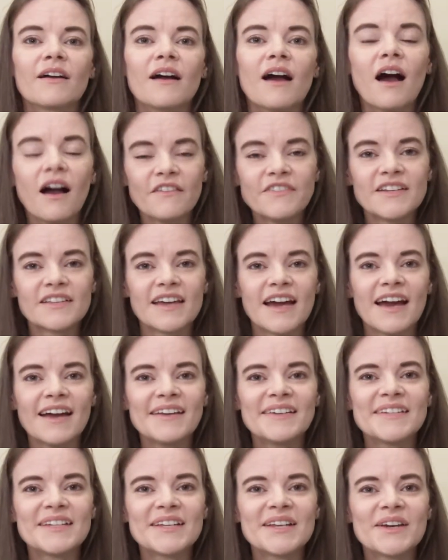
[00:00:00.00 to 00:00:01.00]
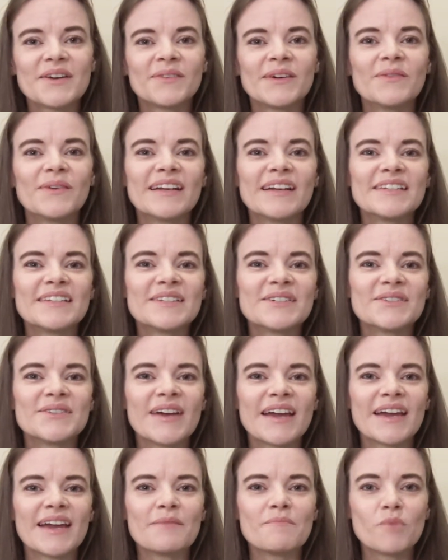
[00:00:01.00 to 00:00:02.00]
After that, we went to
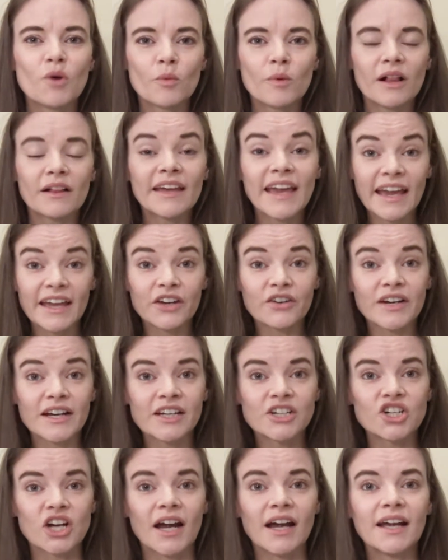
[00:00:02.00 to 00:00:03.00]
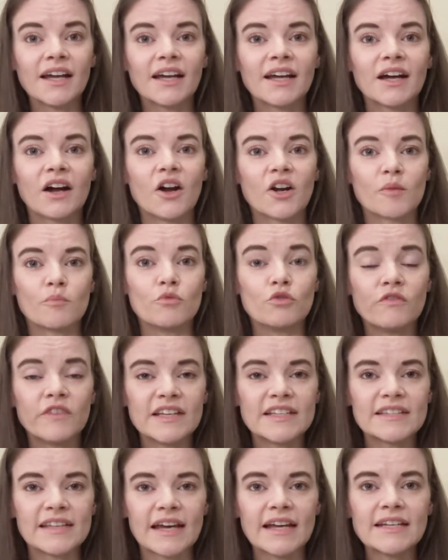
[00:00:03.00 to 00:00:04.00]
a mobile catering truck on a movie
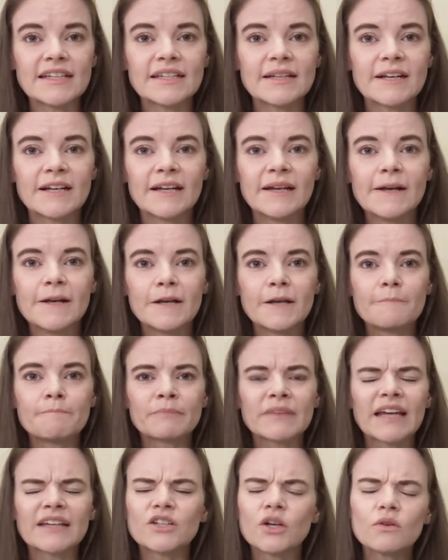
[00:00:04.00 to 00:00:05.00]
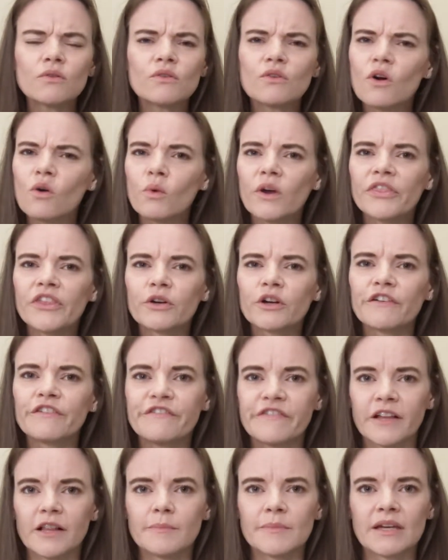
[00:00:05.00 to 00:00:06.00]
set. I don't know what they were
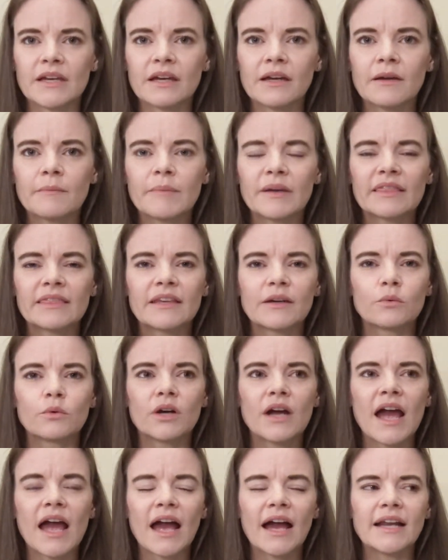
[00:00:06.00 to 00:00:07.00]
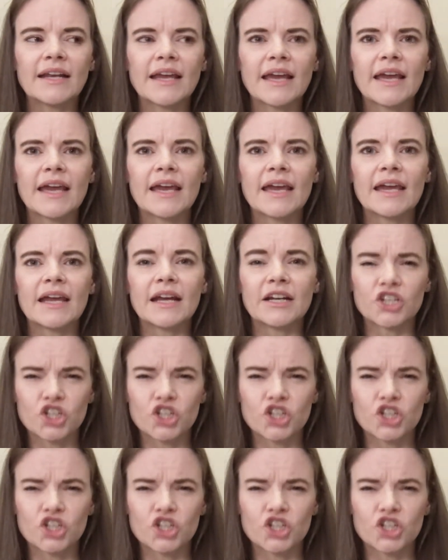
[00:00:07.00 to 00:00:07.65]
filming, but they were at a